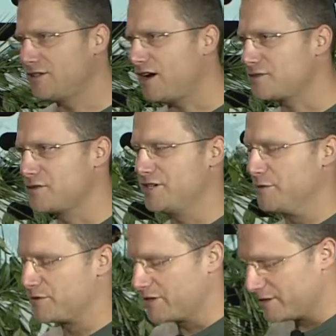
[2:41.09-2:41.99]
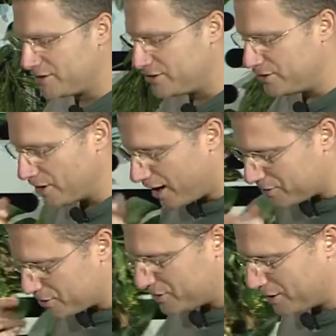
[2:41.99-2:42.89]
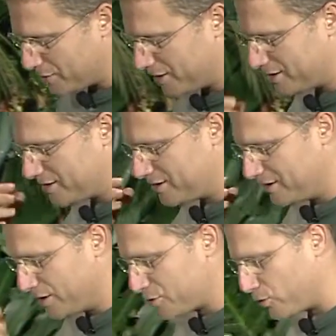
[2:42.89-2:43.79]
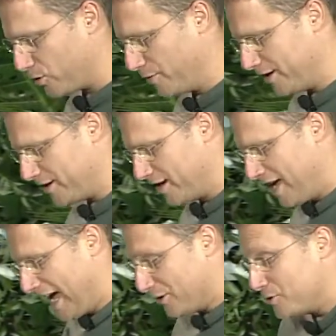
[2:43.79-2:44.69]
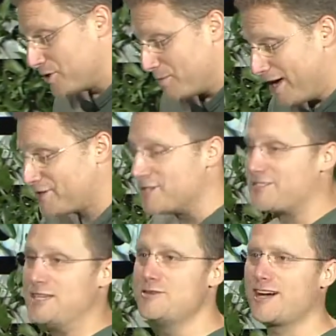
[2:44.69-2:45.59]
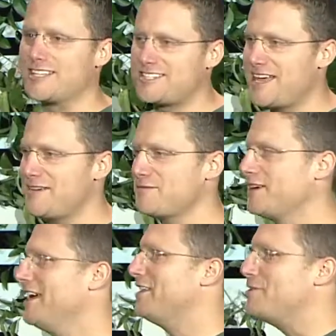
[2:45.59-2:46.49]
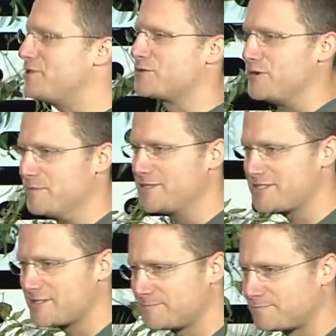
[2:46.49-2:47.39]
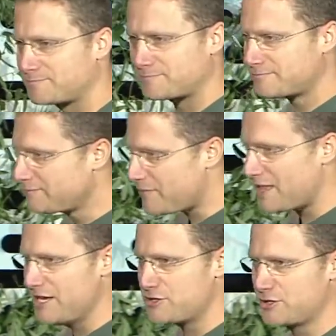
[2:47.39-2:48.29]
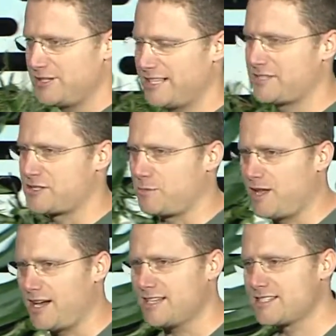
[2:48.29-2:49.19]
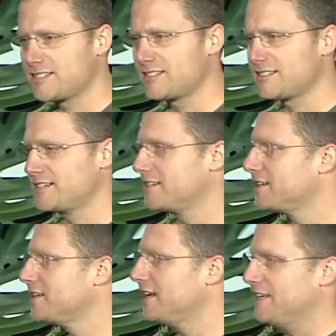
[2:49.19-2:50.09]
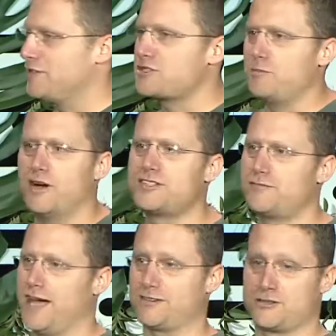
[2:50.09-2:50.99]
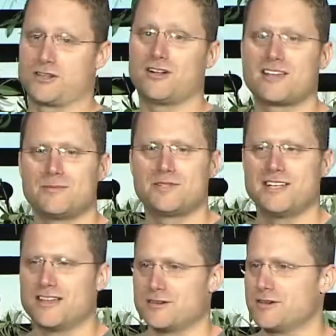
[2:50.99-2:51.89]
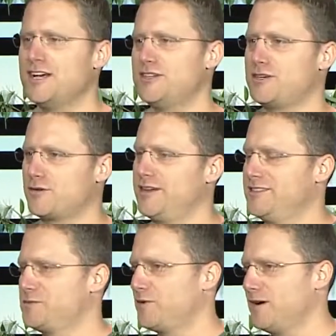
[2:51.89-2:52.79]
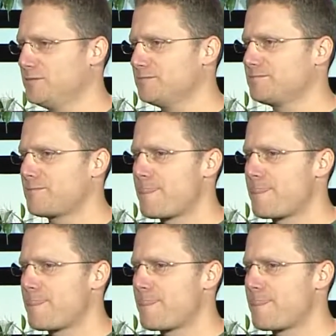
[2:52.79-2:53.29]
Doctors share, with us, doctors share with us their torment at losing patients they knew how to save, they knew the treatments, they just couldn't get the supplies. Now, there's a bunch of factors that all come together to create this problem.